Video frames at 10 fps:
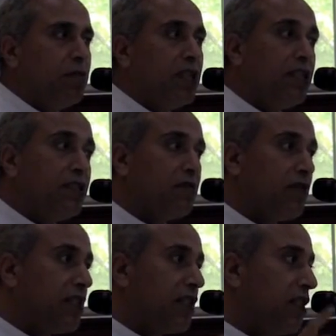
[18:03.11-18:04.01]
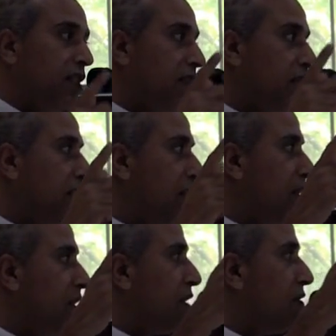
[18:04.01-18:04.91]
peace facing the
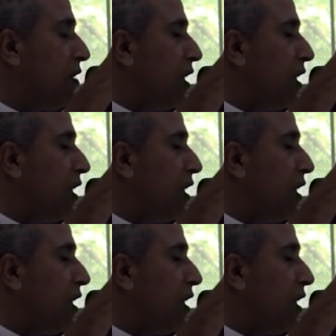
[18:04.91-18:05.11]
challenges of